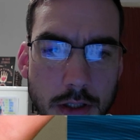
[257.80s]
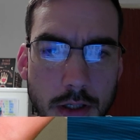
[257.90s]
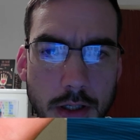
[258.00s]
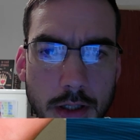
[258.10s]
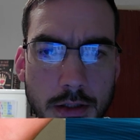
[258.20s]

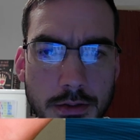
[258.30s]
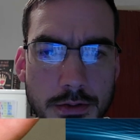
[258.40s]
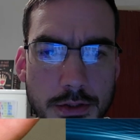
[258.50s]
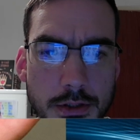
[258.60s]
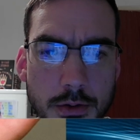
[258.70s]
And
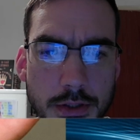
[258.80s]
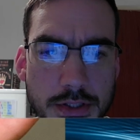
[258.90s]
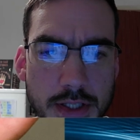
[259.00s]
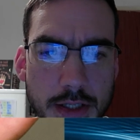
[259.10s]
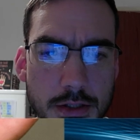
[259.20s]
at
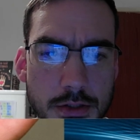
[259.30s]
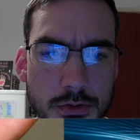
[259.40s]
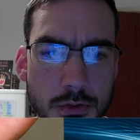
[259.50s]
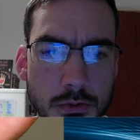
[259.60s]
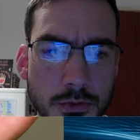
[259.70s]
10 years
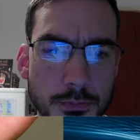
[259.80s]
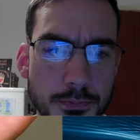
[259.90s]
old